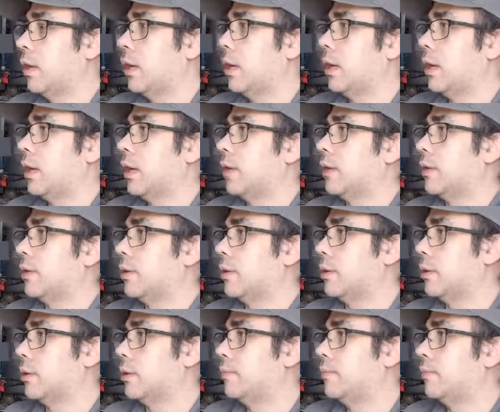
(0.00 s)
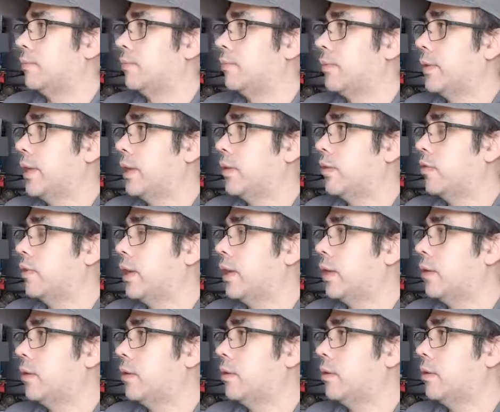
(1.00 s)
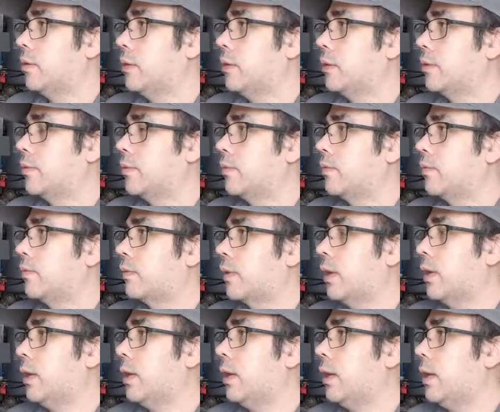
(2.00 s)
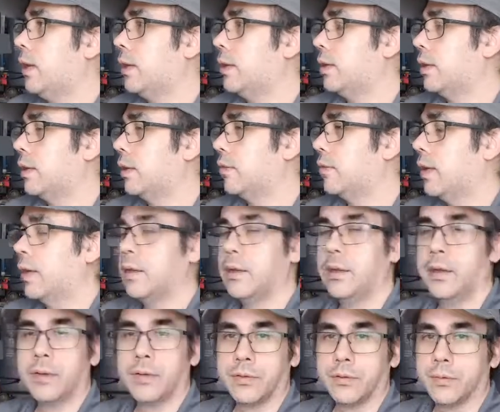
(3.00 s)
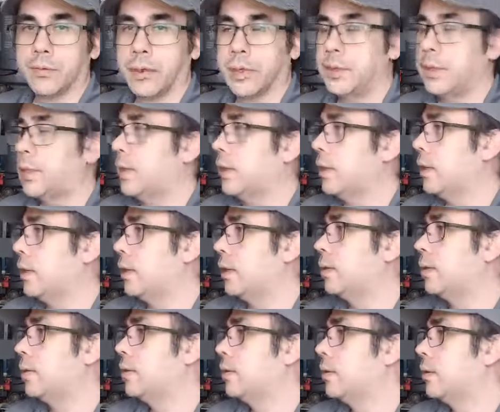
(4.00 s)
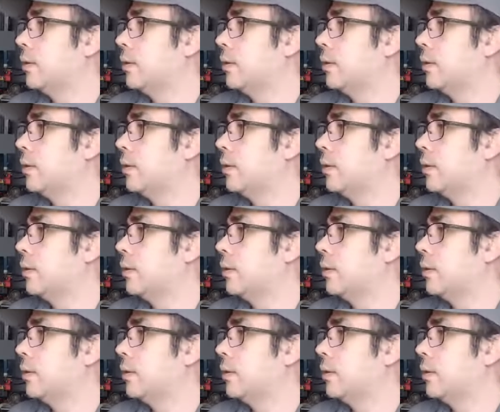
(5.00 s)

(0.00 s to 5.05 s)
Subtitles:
And next thing I know, it's Friday, and next thing I know, it's Monday again.